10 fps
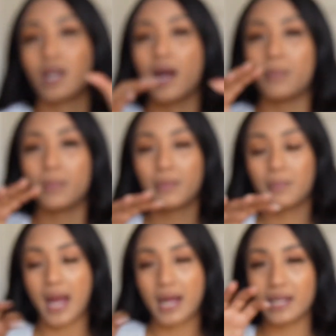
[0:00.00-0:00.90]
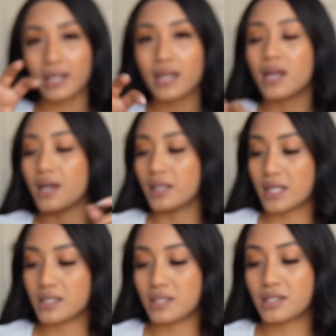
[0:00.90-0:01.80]
cup padding
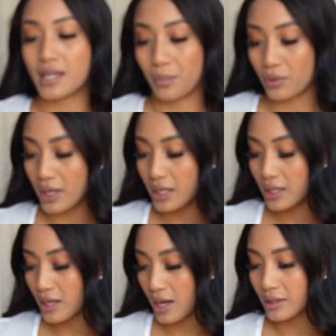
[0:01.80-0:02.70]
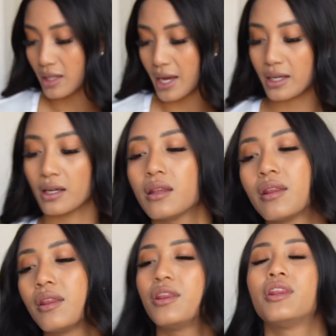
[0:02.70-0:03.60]
gets separated unlike
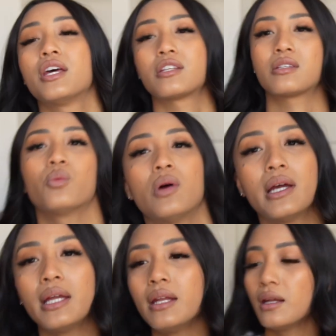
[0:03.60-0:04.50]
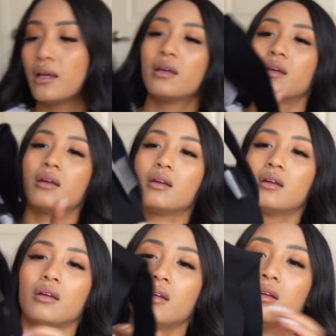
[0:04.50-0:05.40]
this one
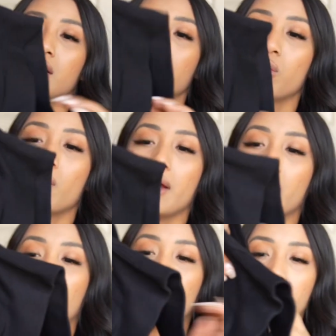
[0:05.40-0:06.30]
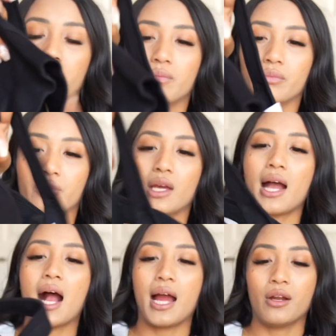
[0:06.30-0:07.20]
where
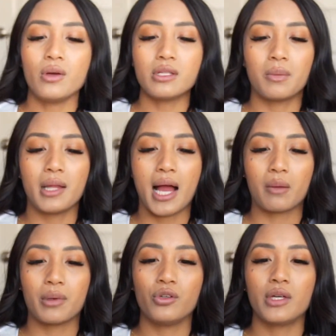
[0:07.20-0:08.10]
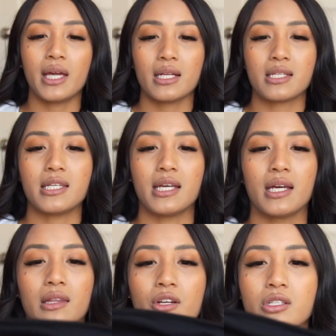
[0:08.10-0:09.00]
I know it's black, but you can't see
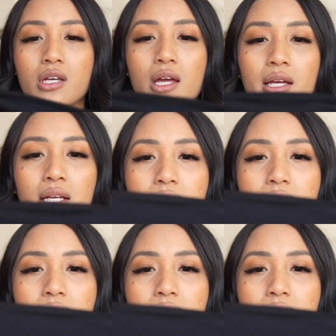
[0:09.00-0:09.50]
it. There's not like a